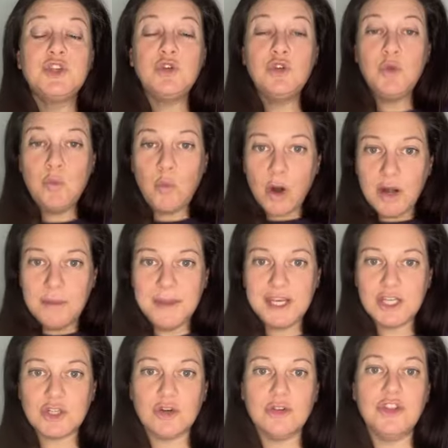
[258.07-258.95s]
So you want to
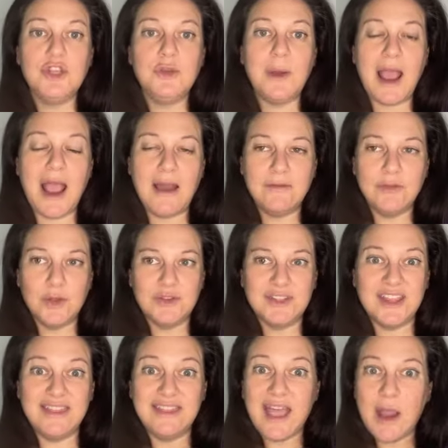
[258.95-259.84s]
make sure that you have
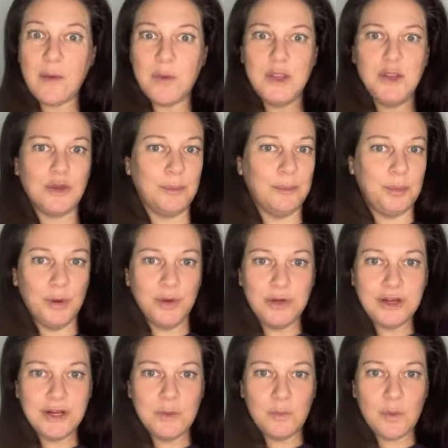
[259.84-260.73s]
those, and that way you can
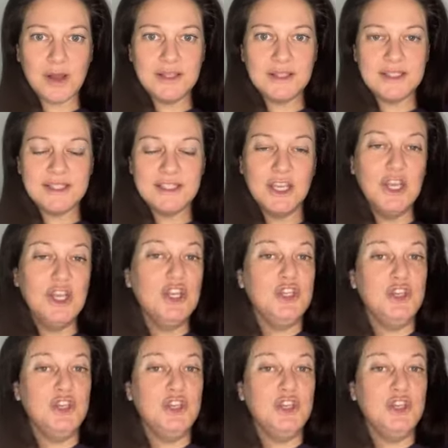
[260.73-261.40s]
put it in once,